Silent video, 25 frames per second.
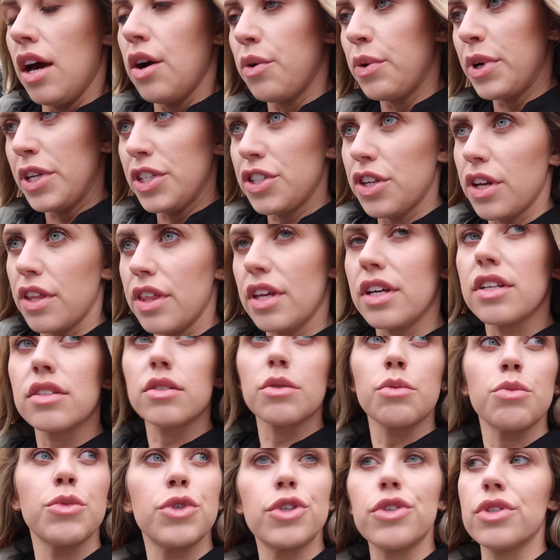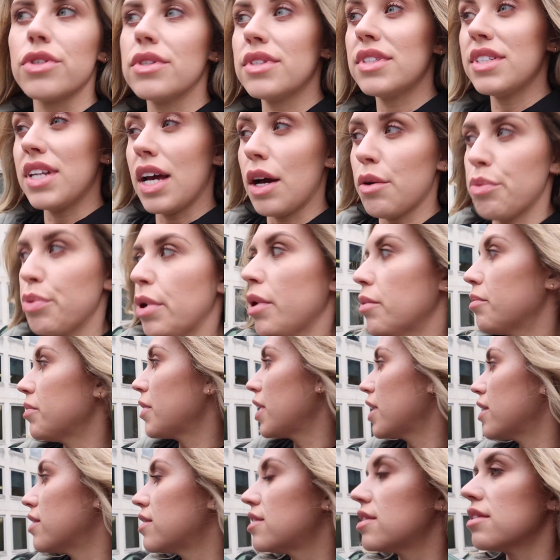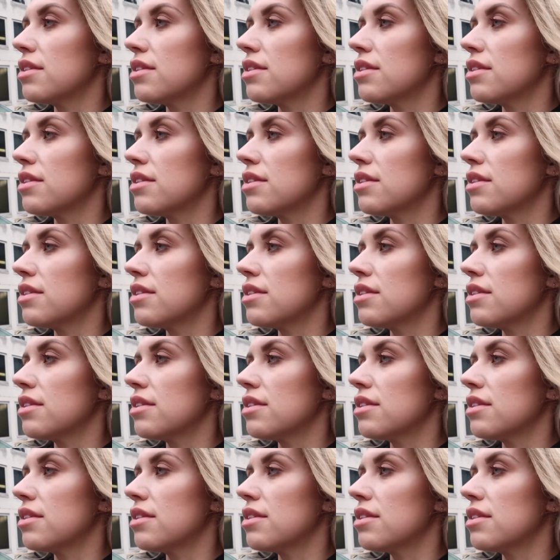which I think someone will snap up this